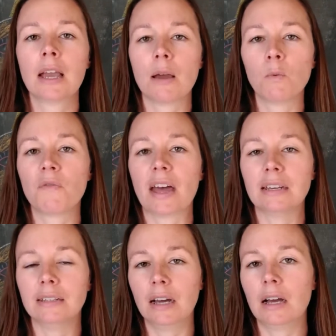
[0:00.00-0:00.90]
And what
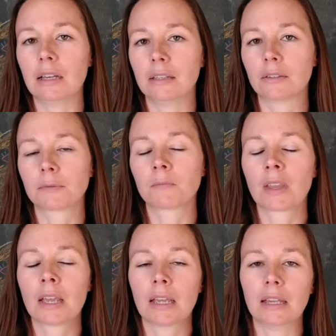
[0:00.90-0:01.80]
that does
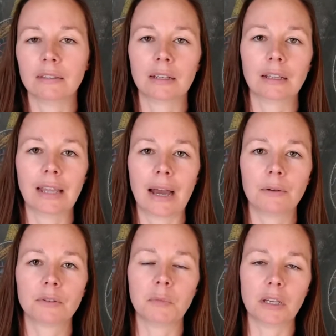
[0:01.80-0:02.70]
is it
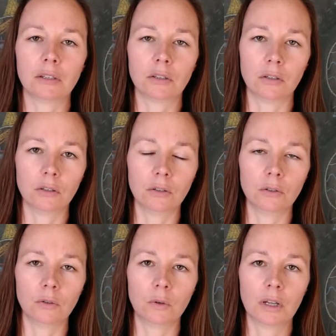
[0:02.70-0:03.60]
allows me
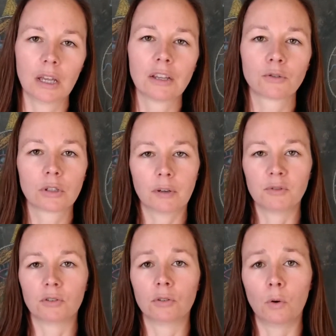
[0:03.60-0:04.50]
to sort of
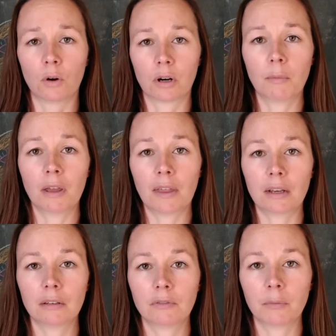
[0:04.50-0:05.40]
absorb that
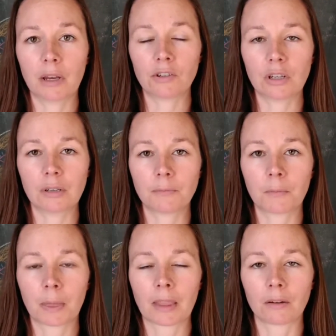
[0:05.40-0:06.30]
information,
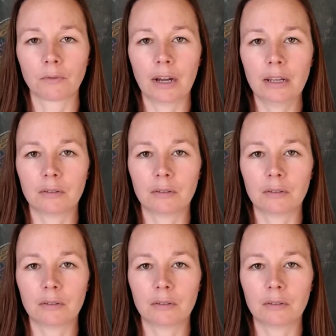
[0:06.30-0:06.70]
right?